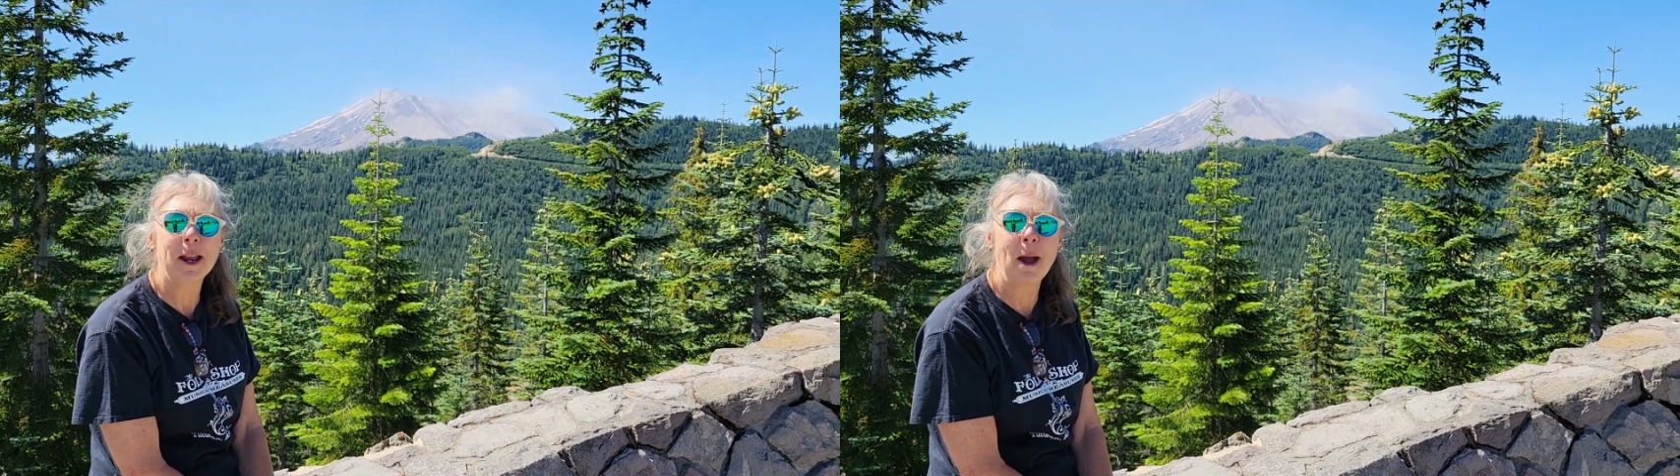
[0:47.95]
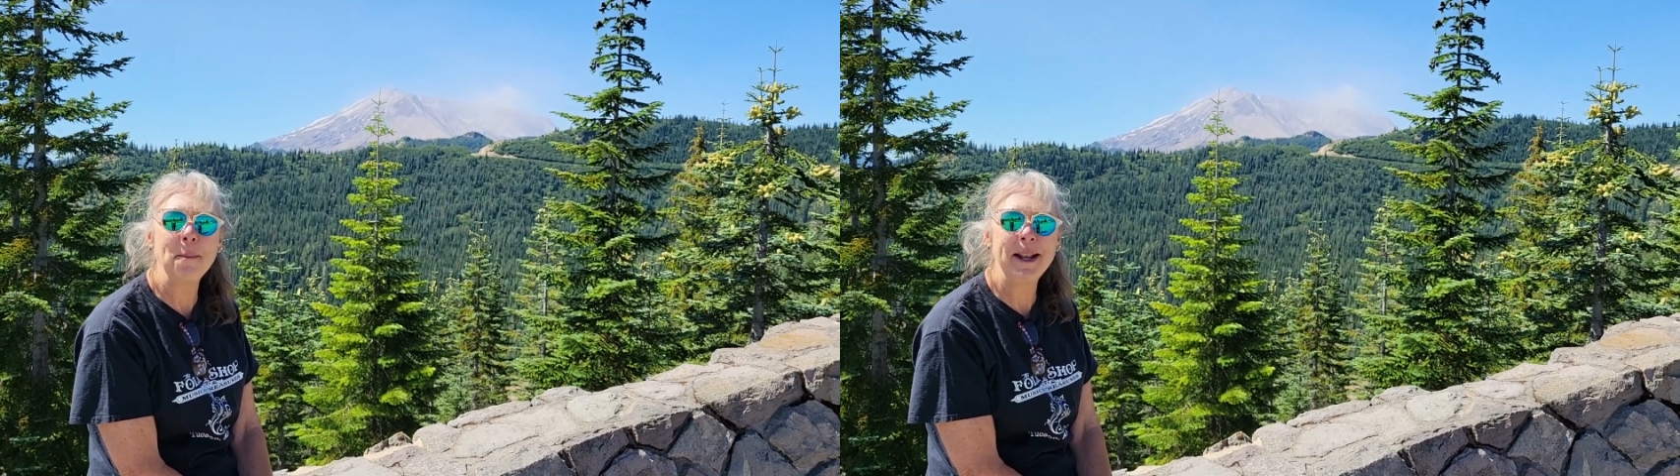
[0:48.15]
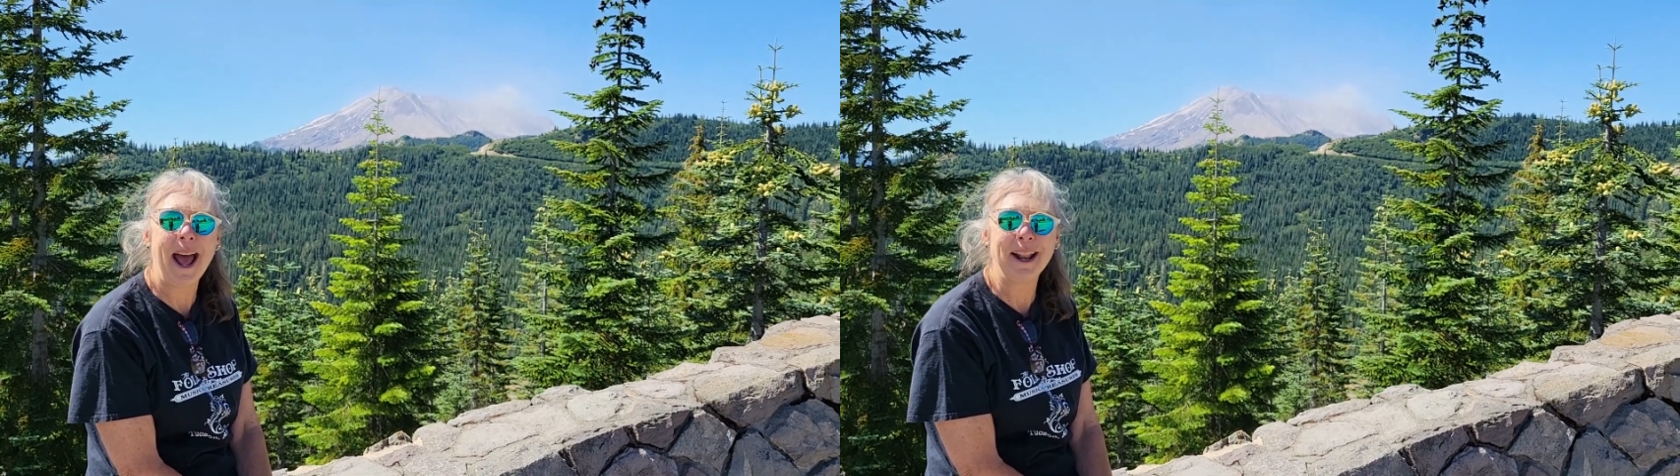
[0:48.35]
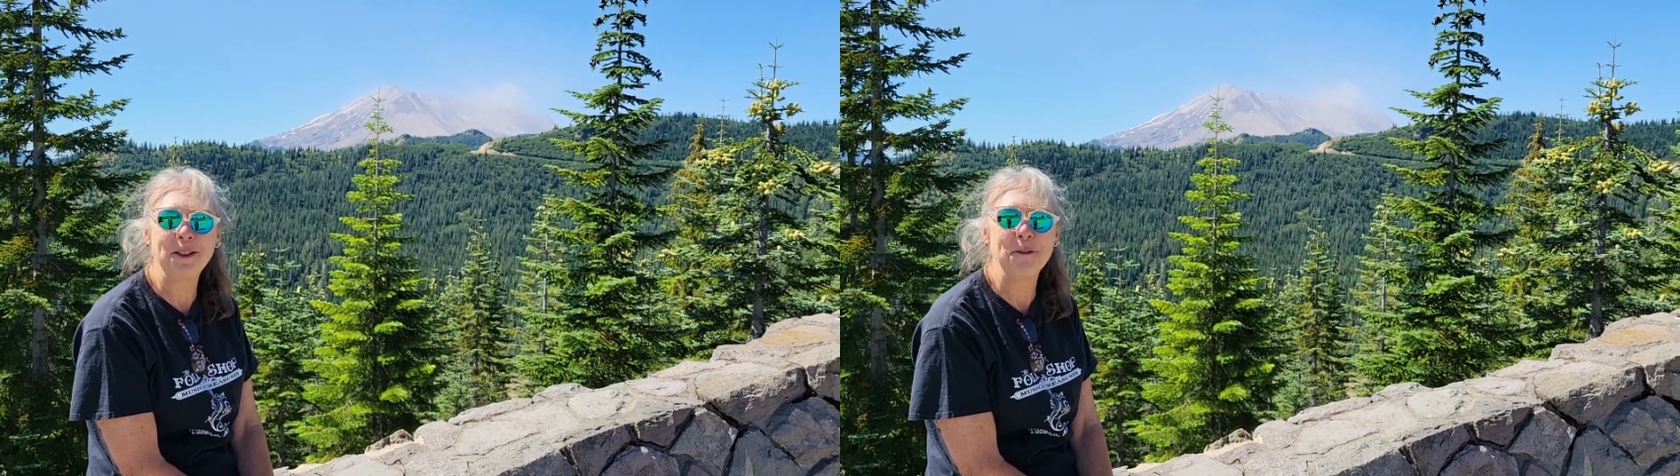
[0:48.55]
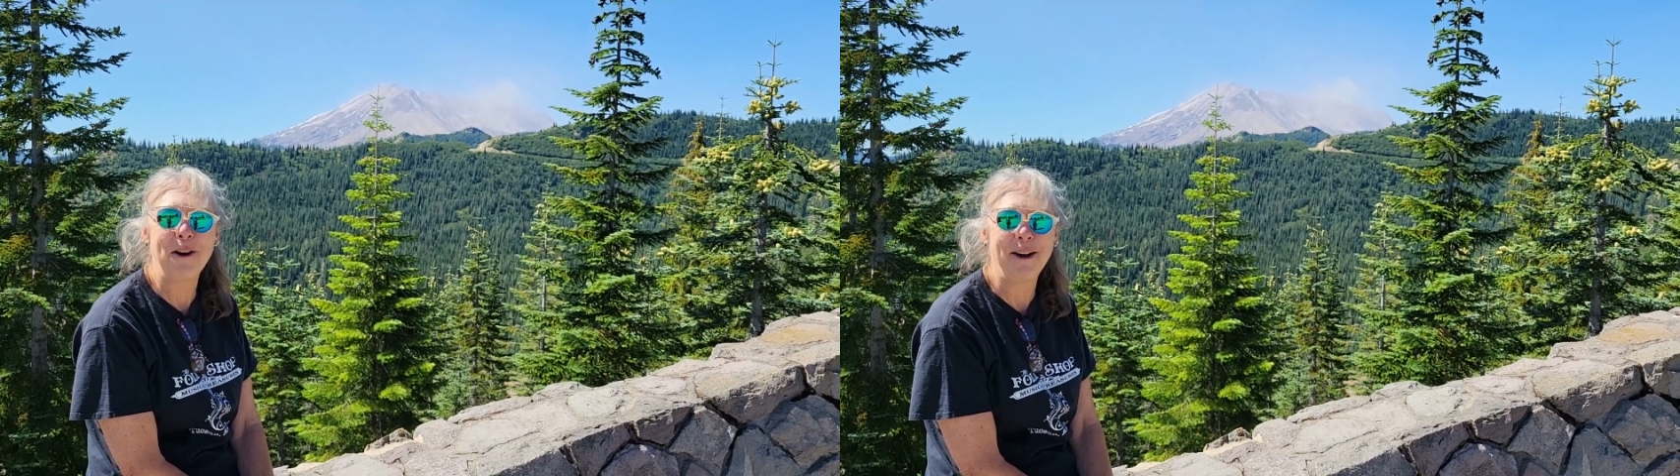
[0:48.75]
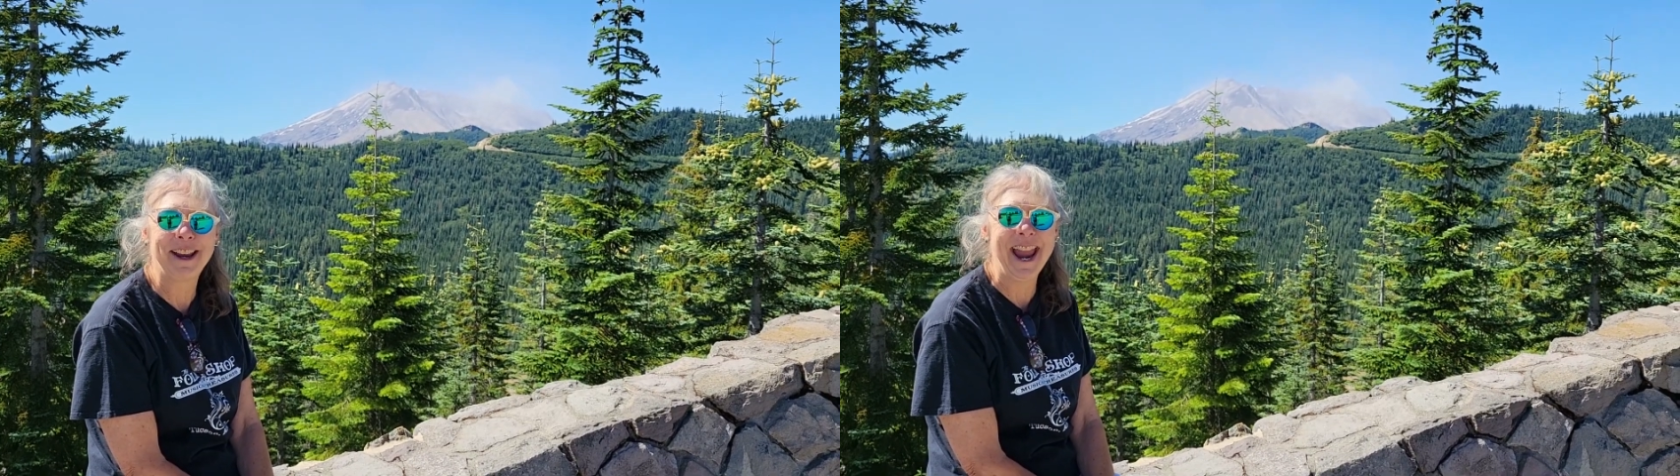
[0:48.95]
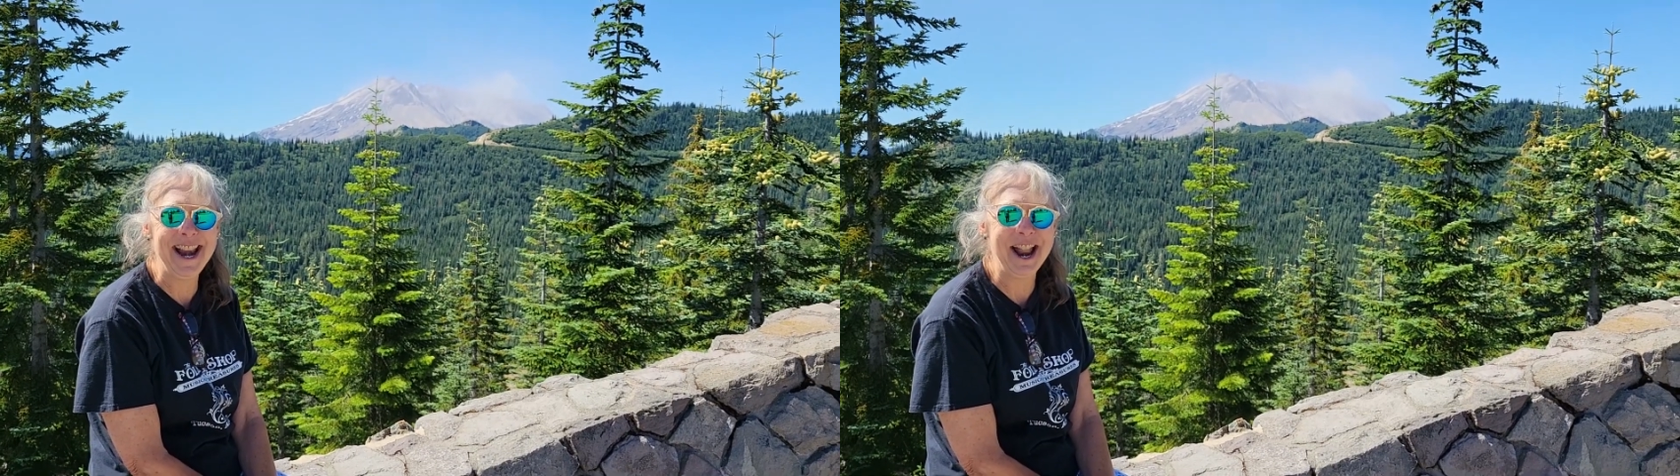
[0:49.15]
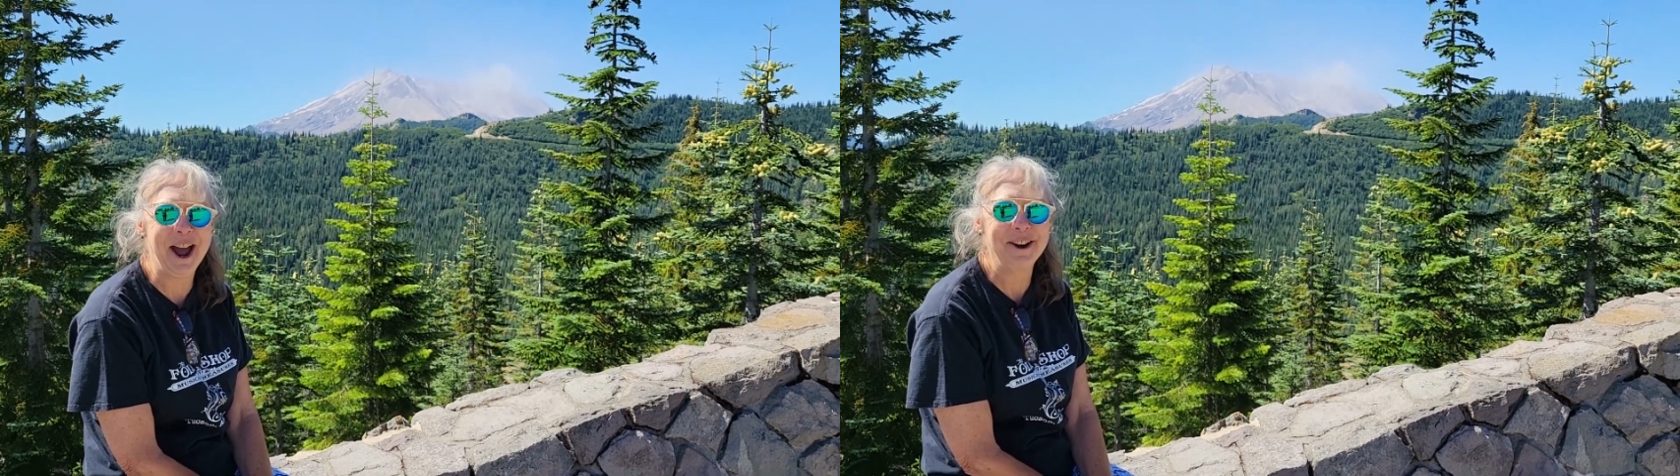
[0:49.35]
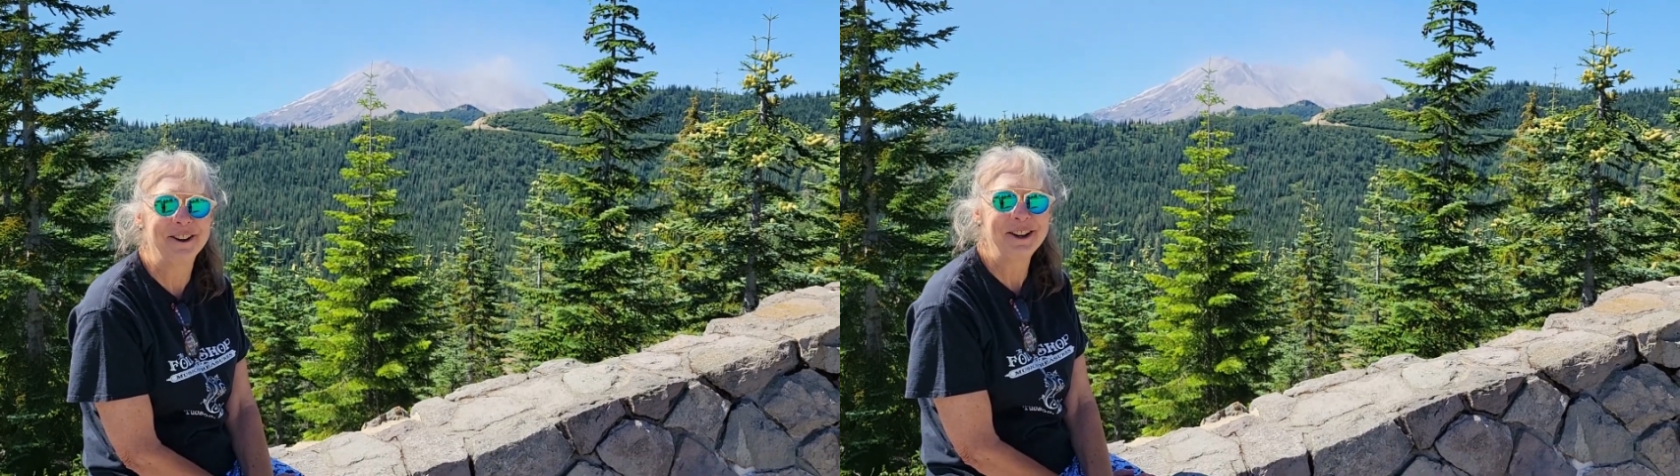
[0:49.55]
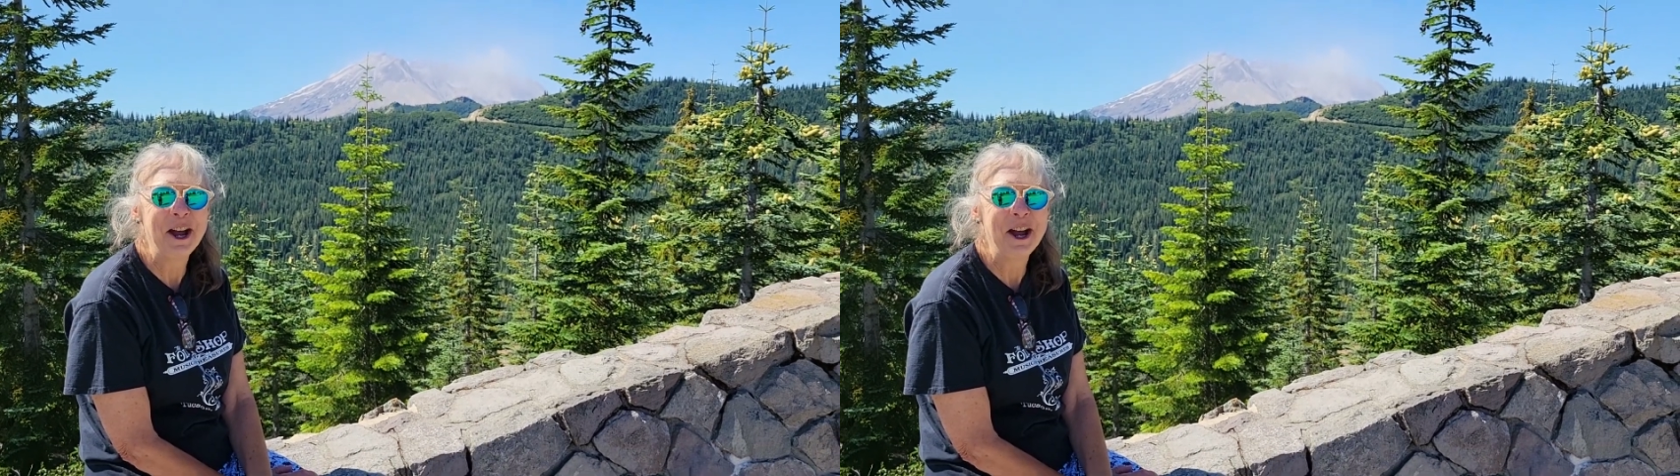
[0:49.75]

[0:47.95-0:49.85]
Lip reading: coming out of the volcano.